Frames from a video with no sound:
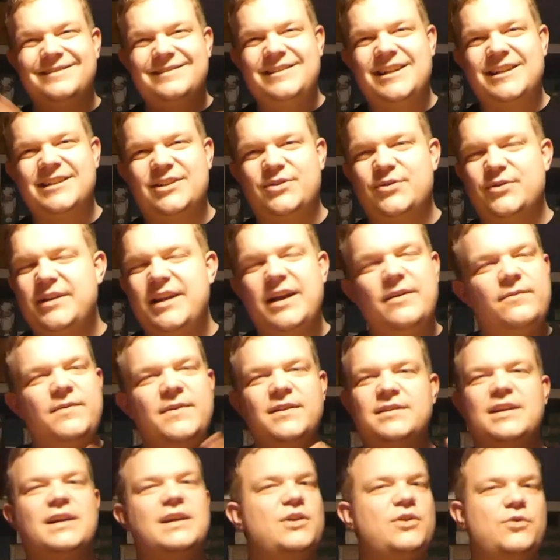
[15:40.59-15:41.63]
That
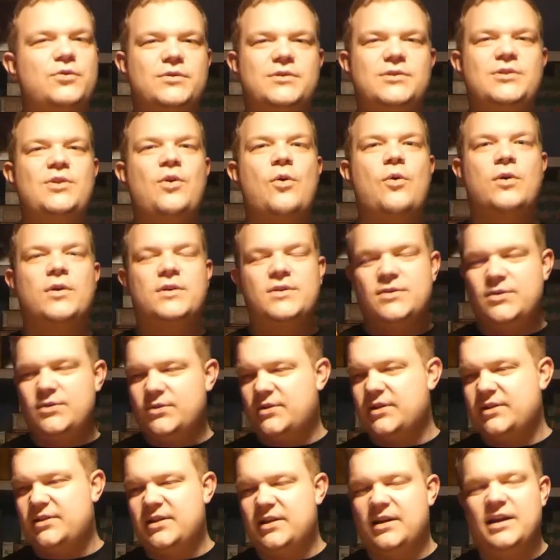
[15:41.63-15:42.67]
feels like a good score to
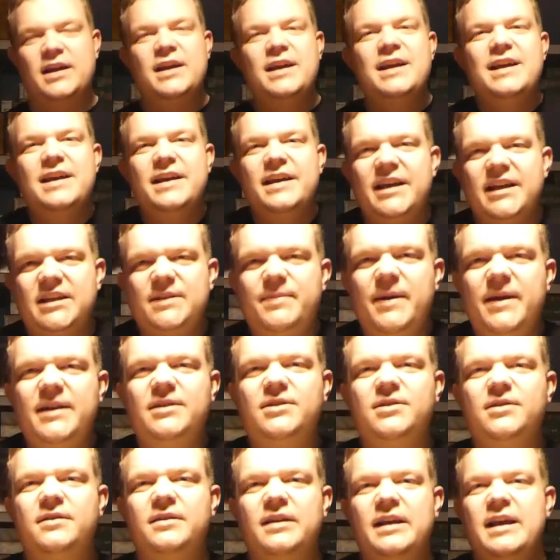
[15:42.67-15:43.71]
such a
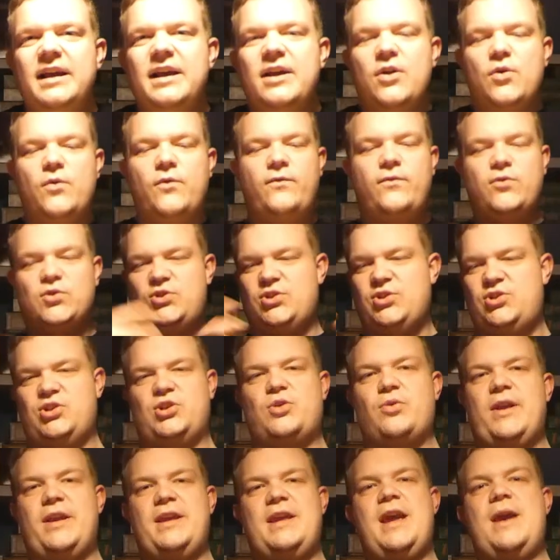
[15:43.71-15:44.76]
expansion for such a
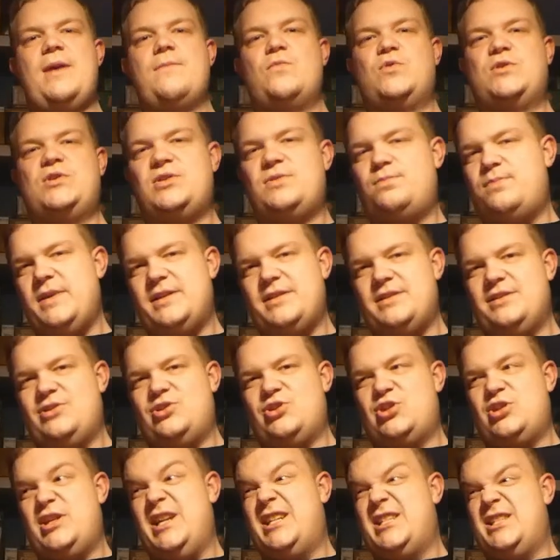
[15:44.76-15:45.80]
great game, which basically
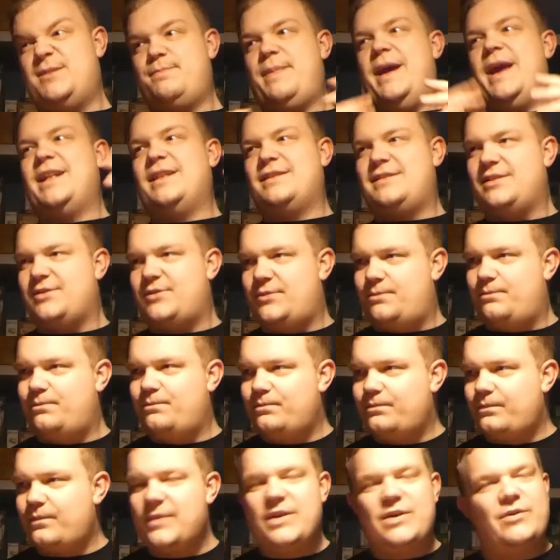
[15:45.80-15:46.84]
just expands the
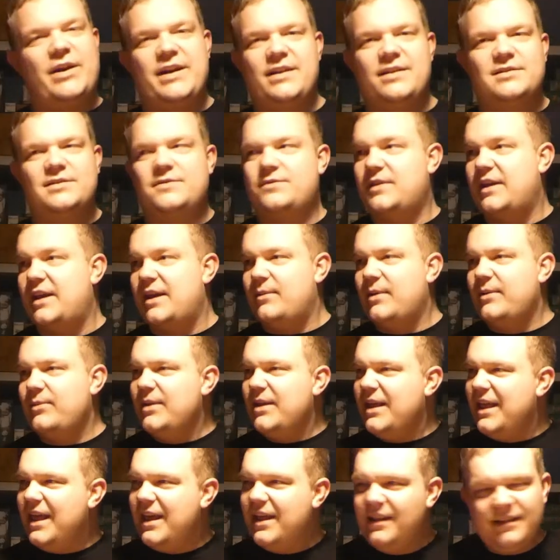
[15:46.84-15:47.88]
greatness of the game.
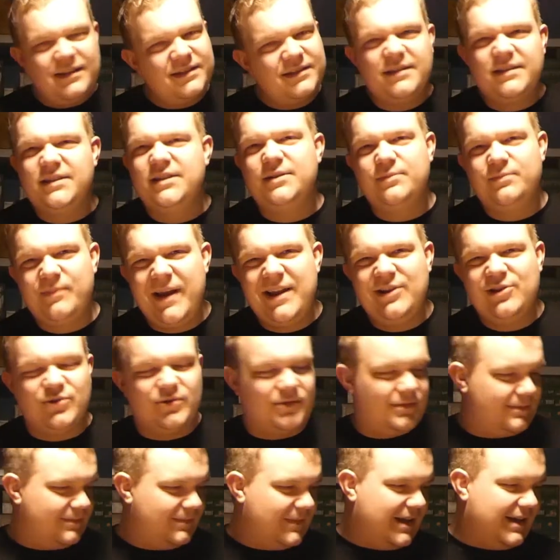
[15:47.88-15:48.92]
That's
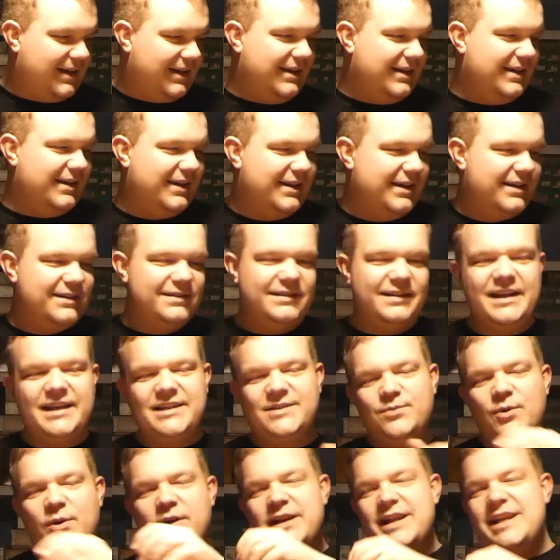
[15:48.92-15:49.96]
expansion. The
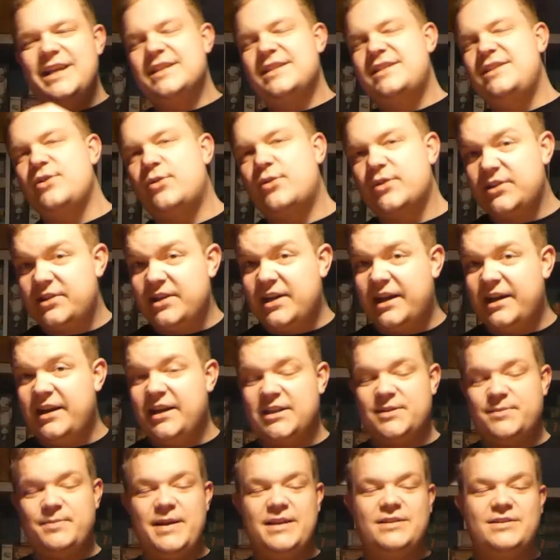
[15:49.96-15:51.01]
next one is the Oceania
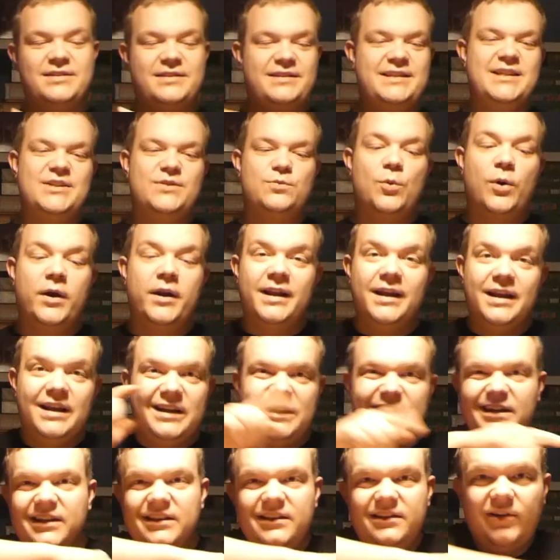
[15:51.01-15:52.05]
expansion. This one
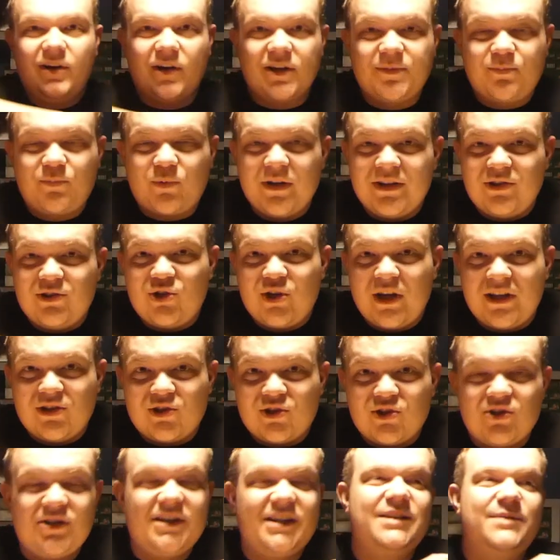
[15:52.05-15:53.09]
does bring
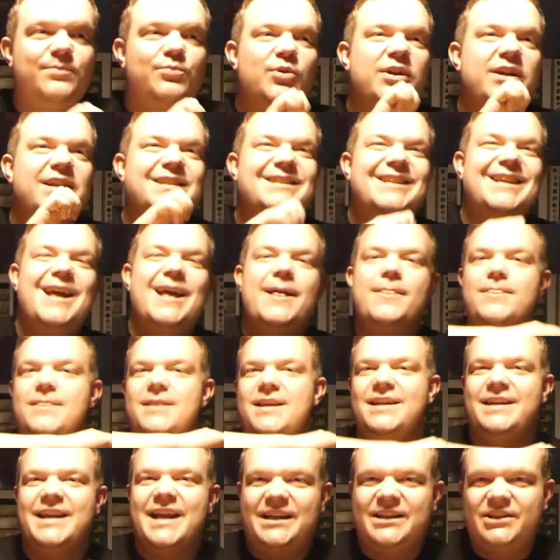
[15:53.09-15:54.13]
changes. It brings
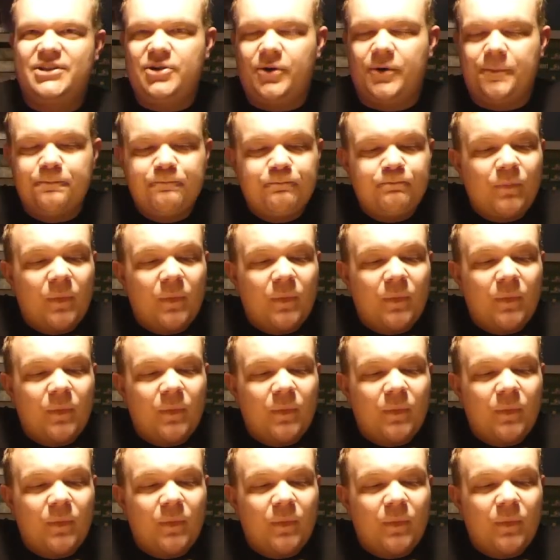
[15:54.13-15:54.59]
the nectar.